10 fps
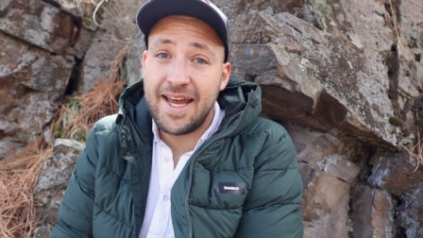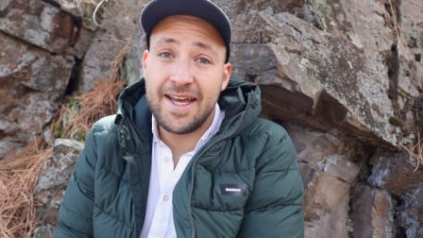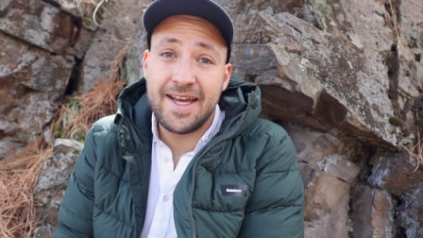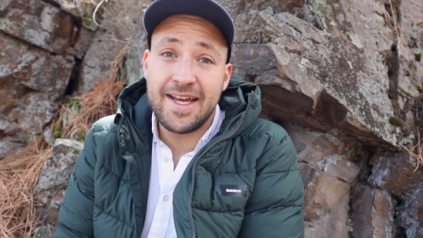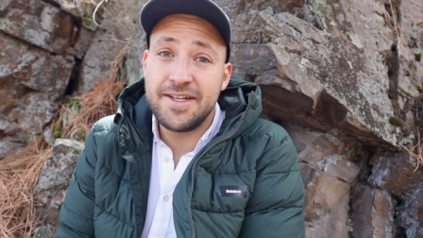
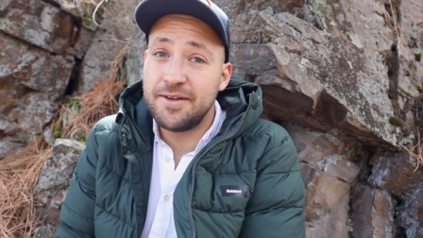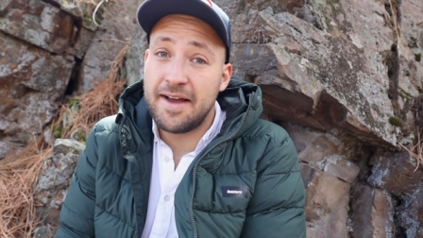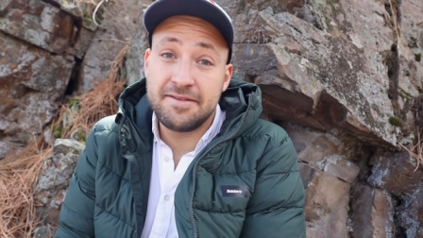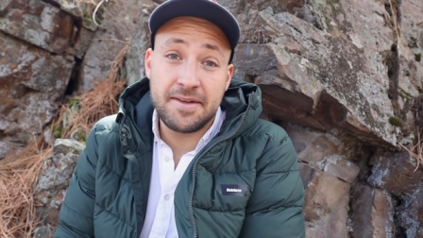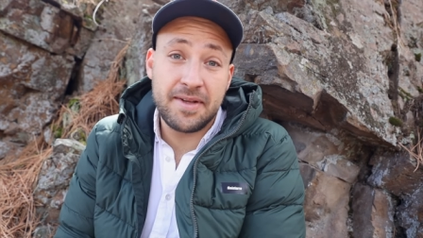and you'll
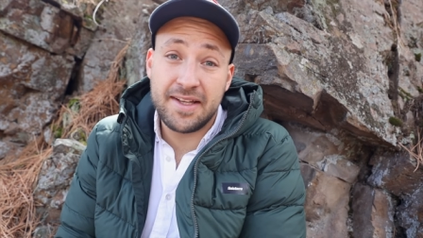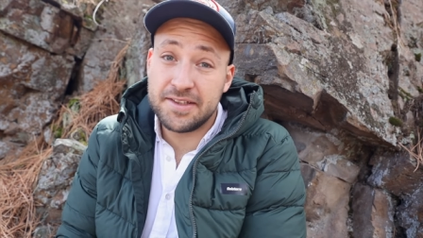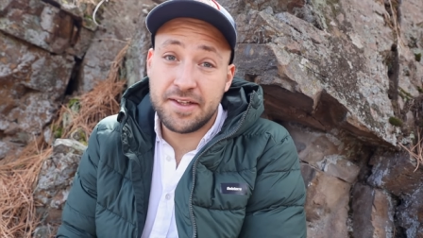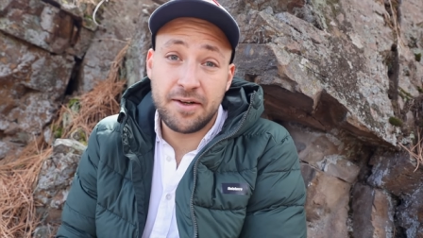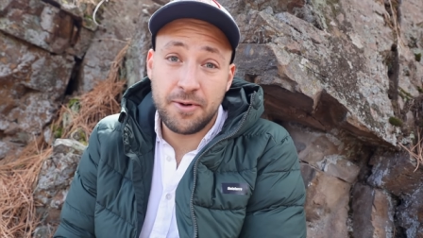have something
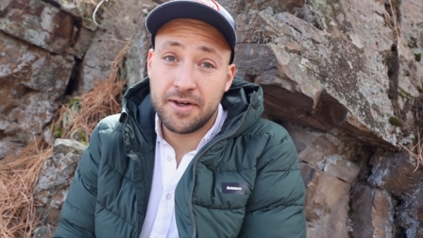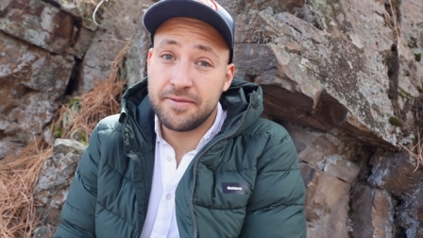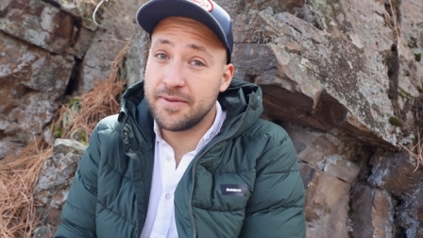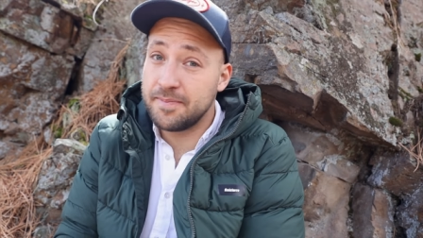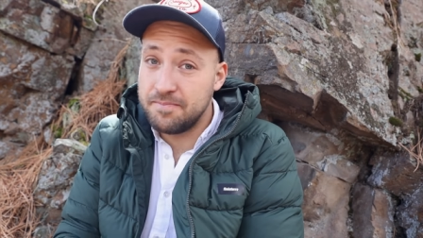that's gonna work
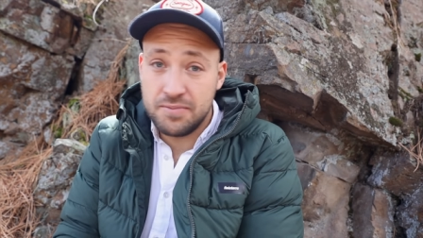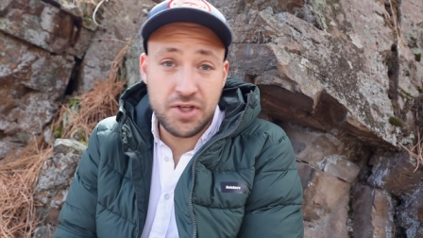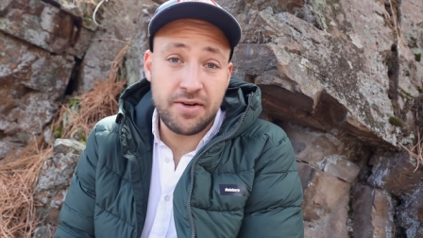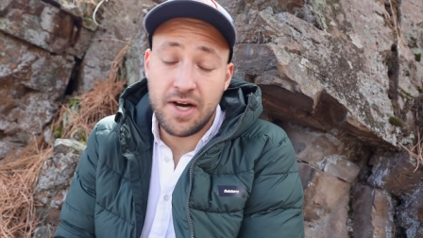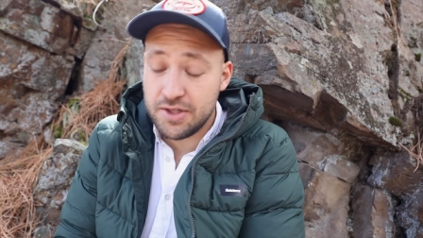for
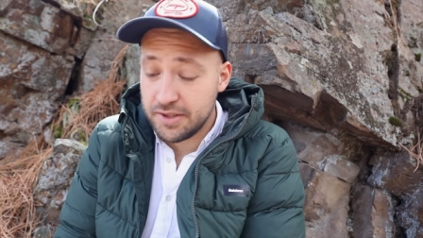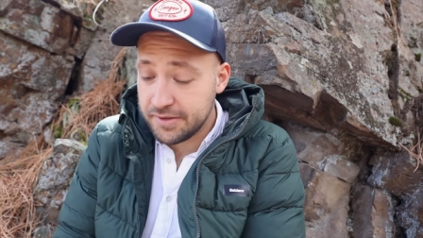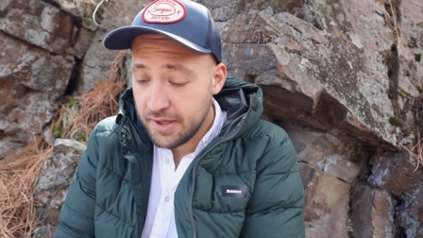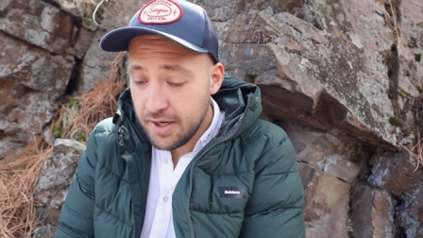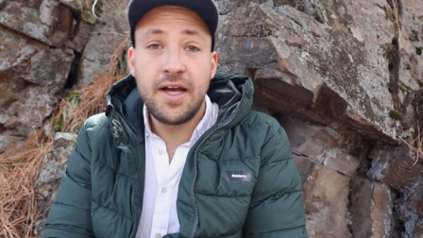generations.